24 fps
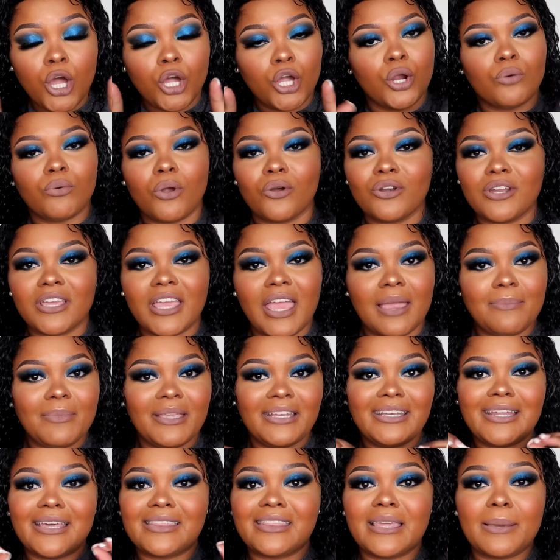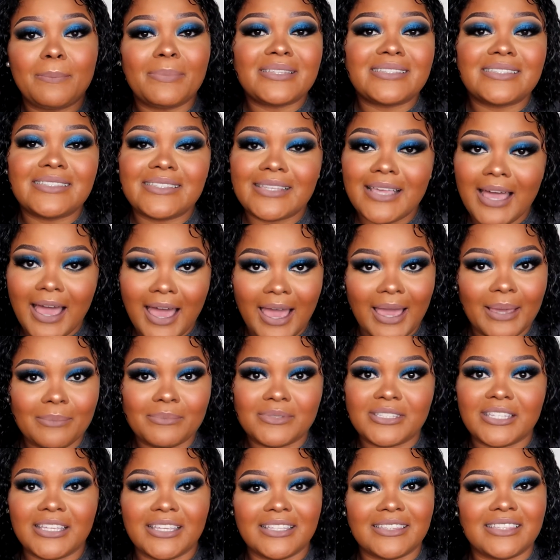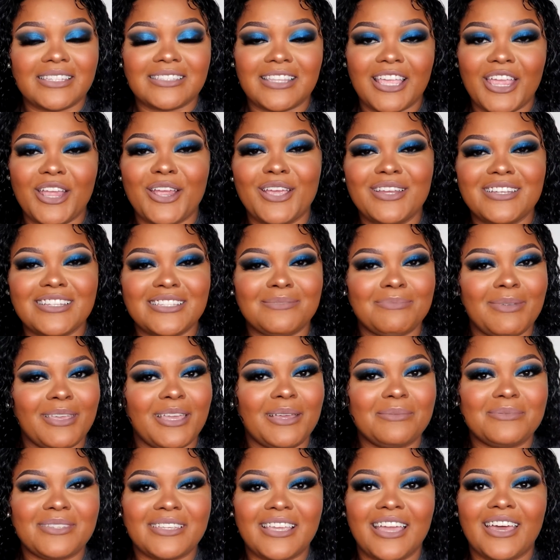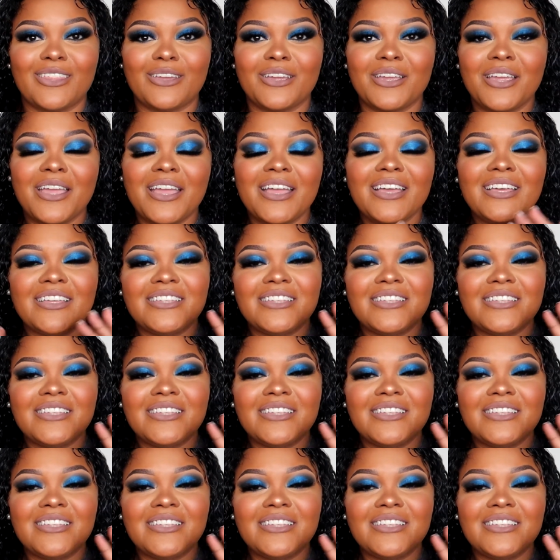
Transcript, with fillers: Corona gave me nothing but time to get this hair and this makeup together.